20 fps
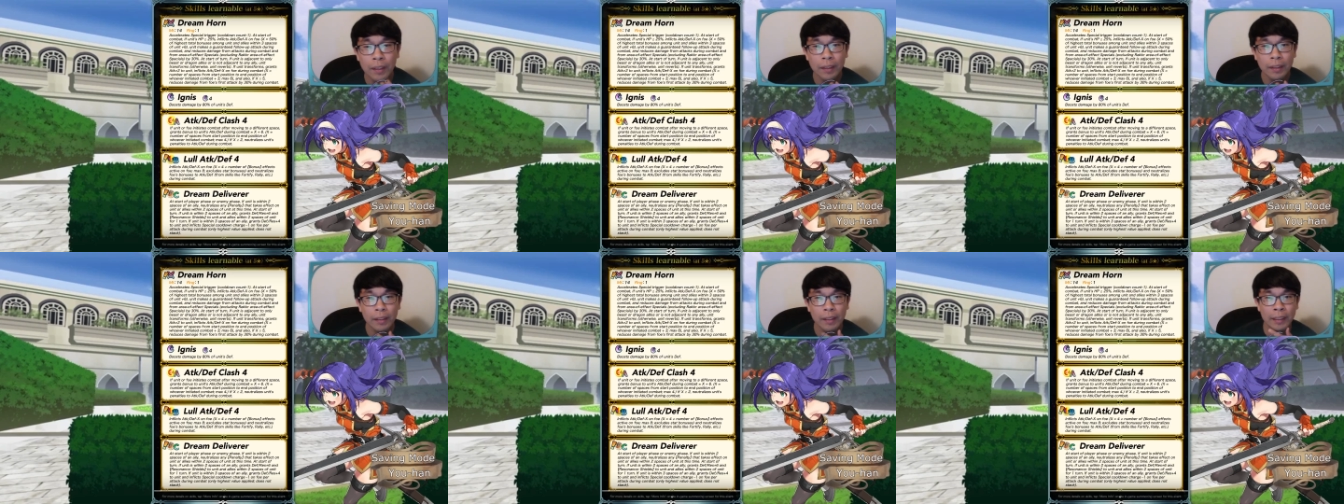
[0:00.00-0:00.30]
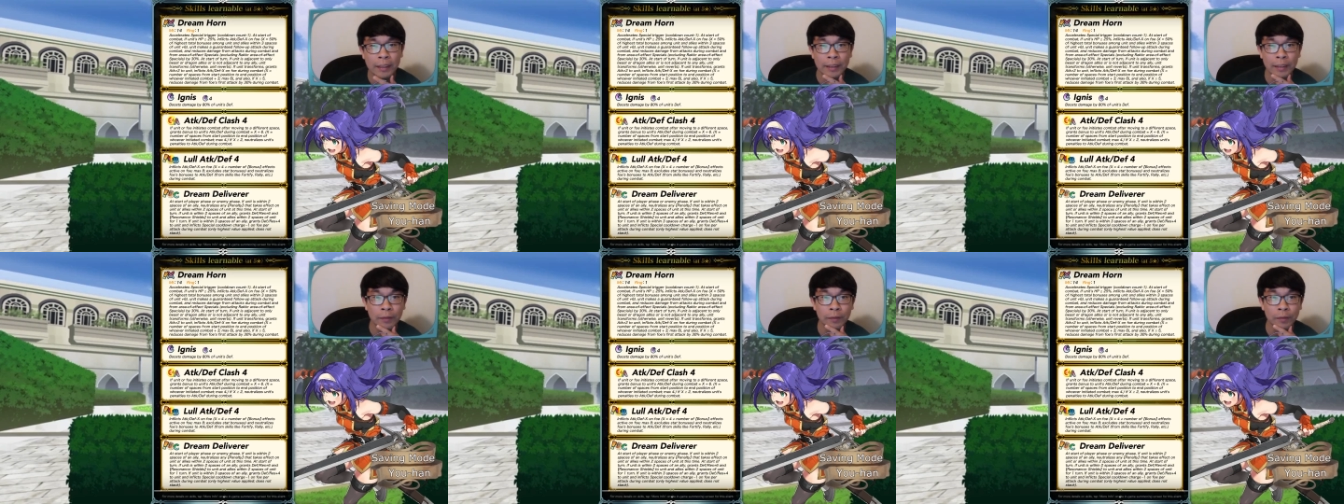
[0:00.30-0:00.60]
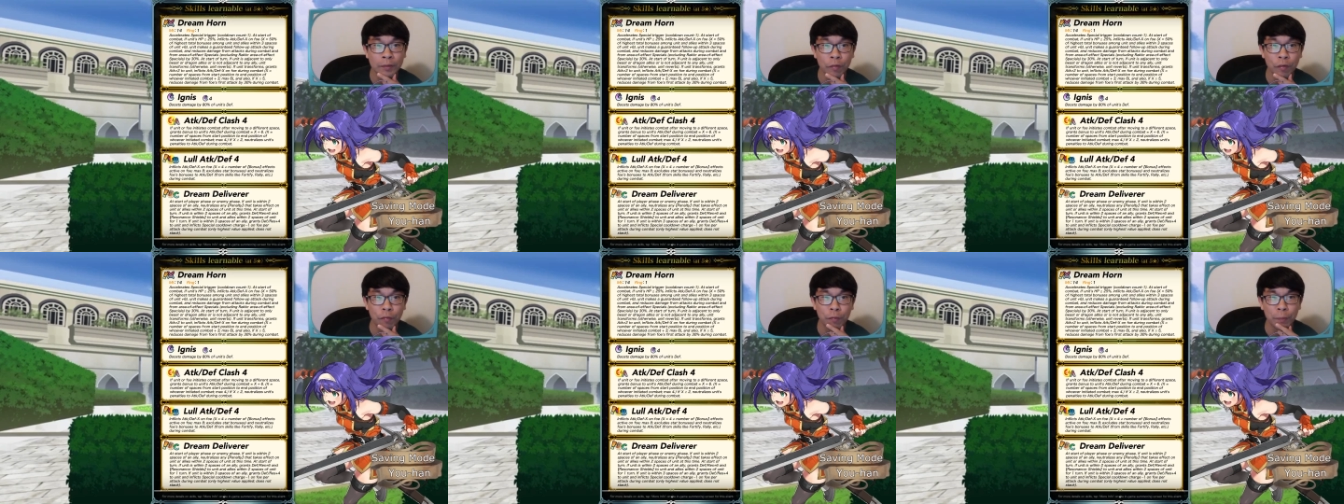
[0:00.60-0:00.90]
X
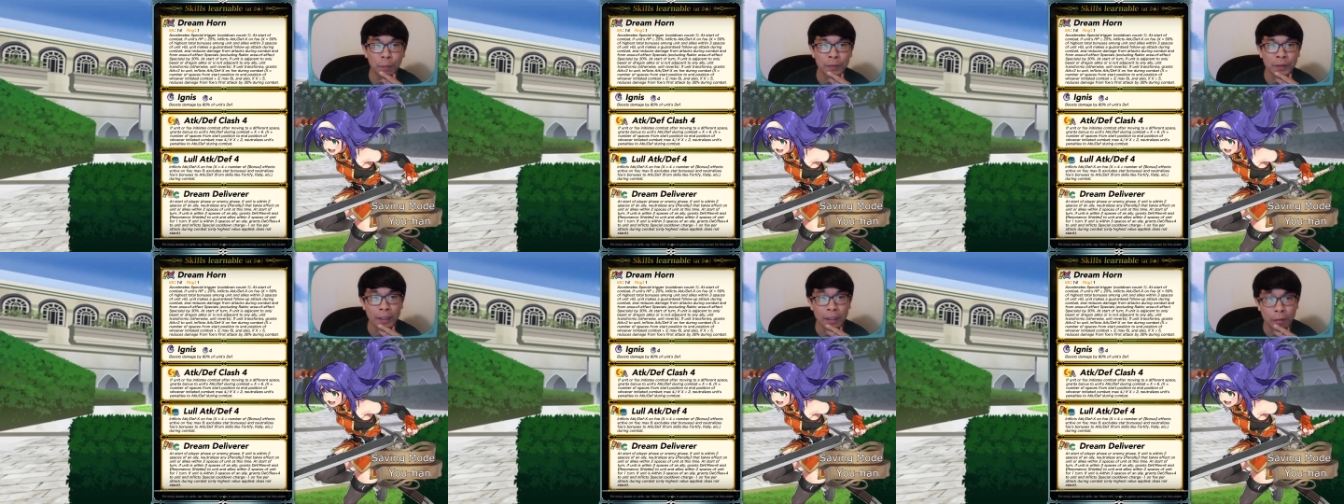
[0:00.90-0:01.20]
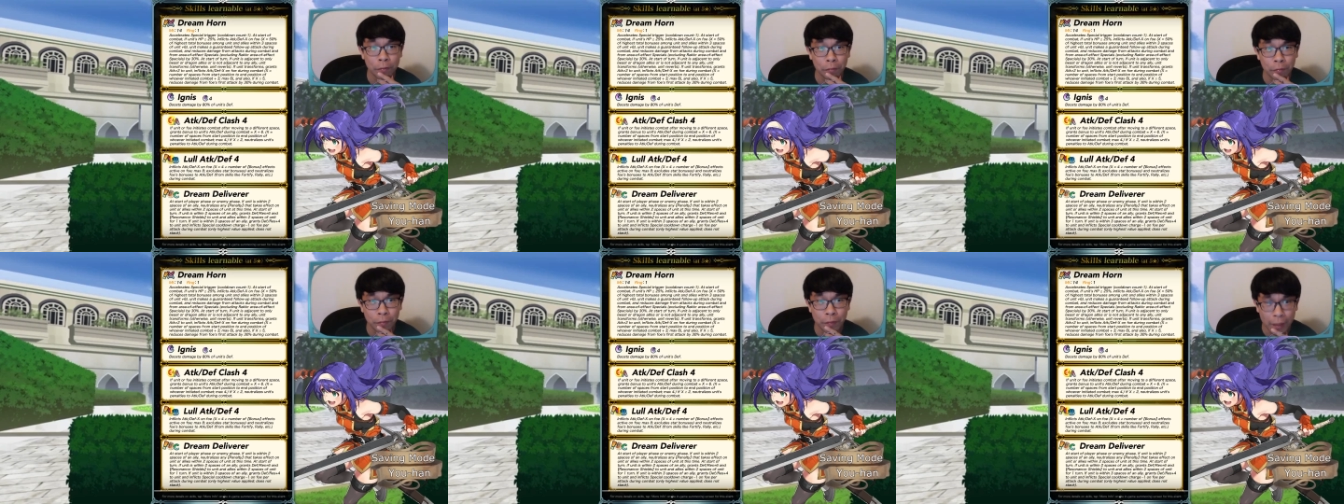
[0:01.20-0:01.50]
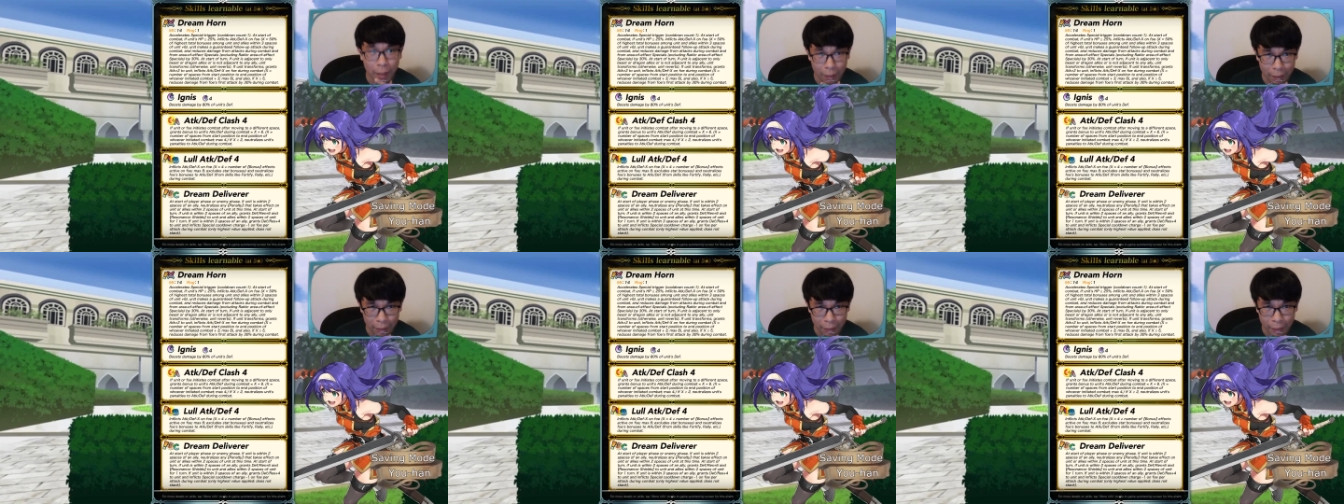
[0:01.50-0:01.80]
equals 50% of
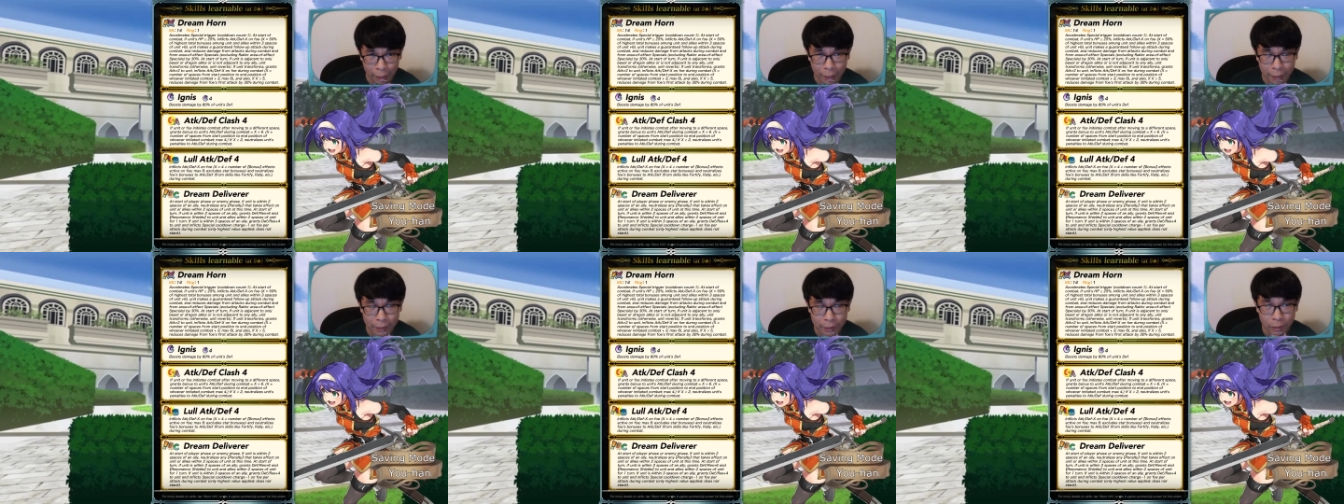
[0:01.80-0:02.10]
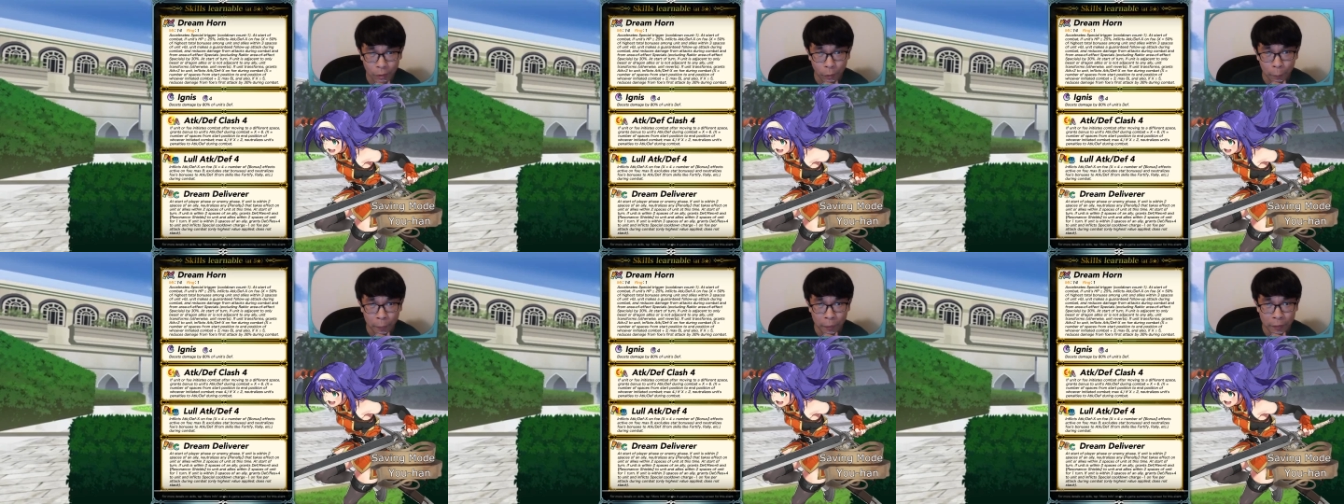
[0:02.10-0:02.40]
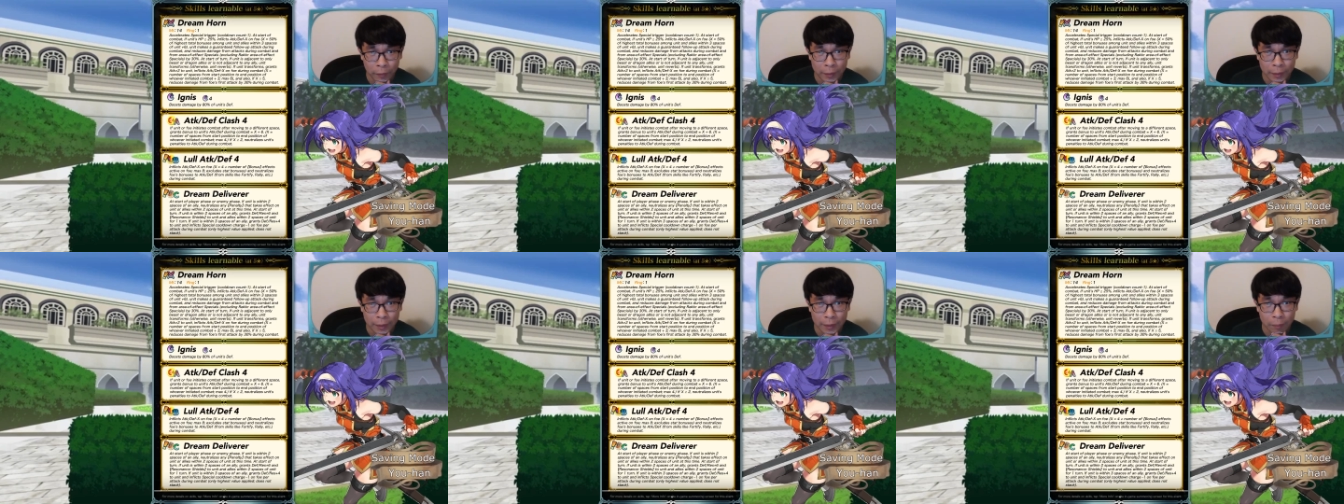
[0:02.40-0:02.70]
uh, highest total
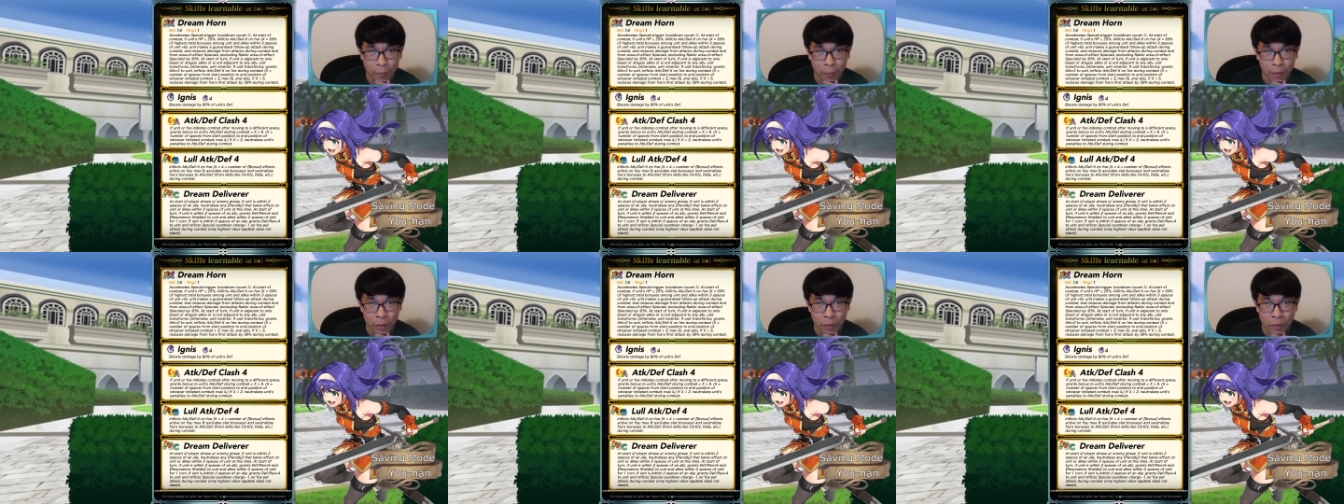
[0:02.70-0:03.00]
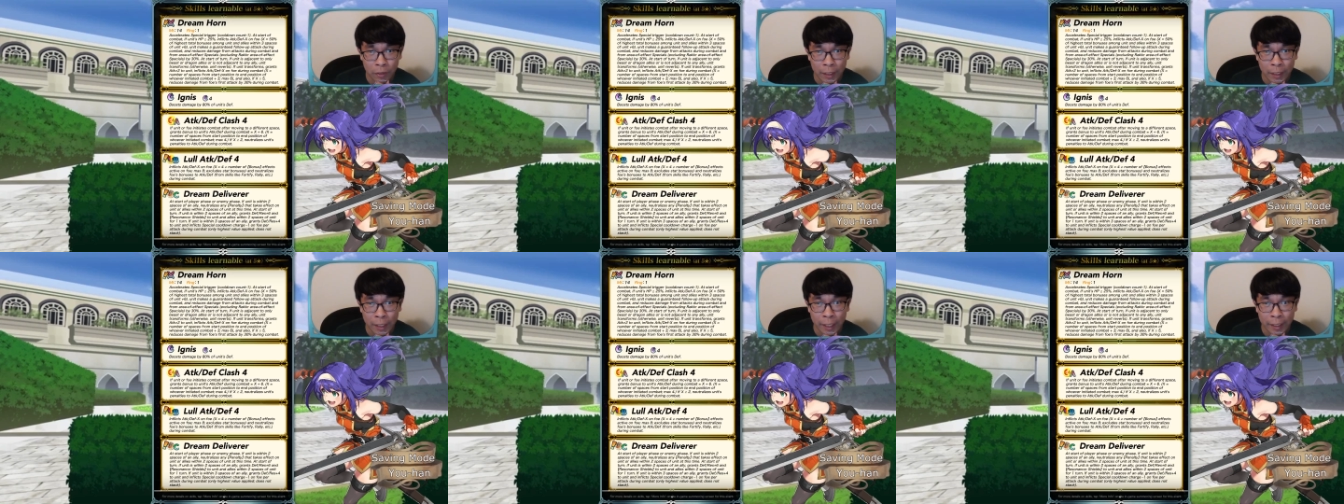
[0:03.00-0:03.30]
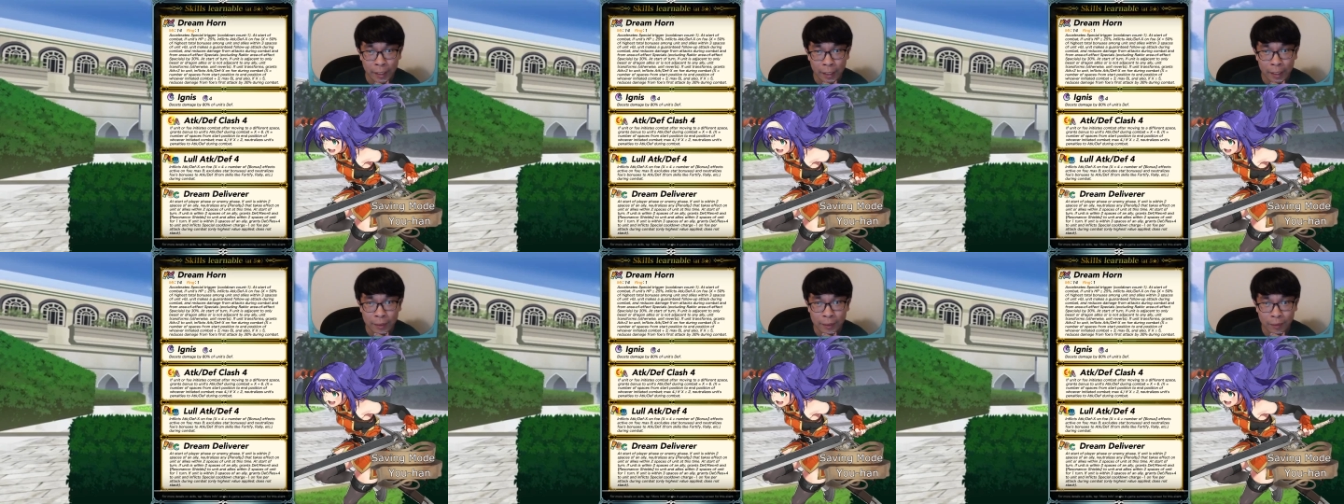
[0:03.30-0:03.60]
bonuses among unit
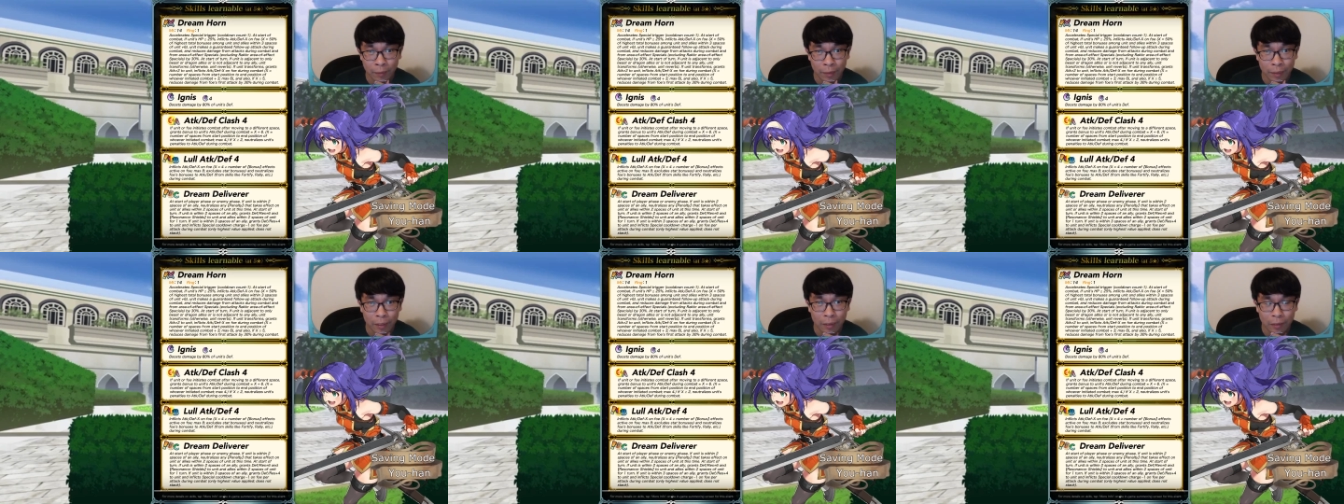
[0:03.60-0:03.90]
and eyes